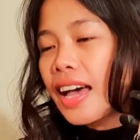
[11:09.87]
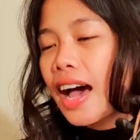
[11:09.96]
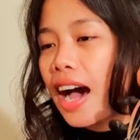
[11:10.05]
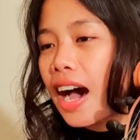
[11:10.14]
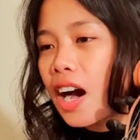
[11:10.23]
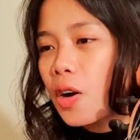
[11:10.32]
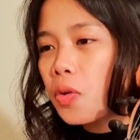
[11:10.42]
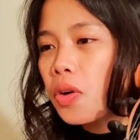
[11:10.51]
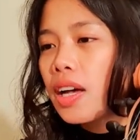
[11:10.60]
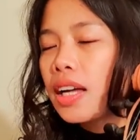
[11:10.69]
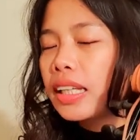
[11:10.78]

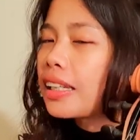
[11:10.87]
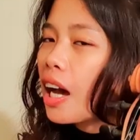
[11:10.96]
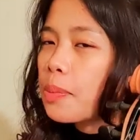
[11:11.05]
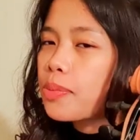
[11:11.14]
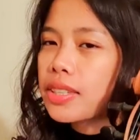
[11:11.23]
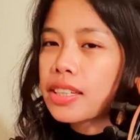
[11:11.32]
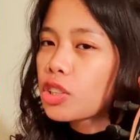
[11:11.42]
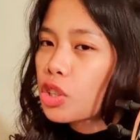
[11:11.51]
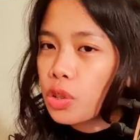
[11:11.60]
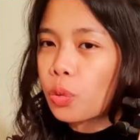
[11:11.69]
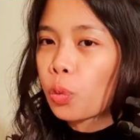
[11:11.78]
how time
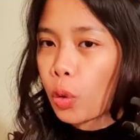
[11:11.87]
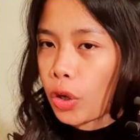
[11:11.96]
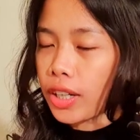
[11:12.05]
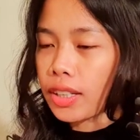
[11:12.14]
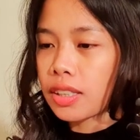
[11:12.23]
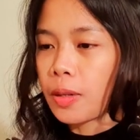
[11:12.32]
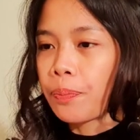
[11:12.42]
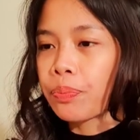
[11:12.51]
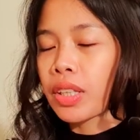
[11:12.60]
signature works.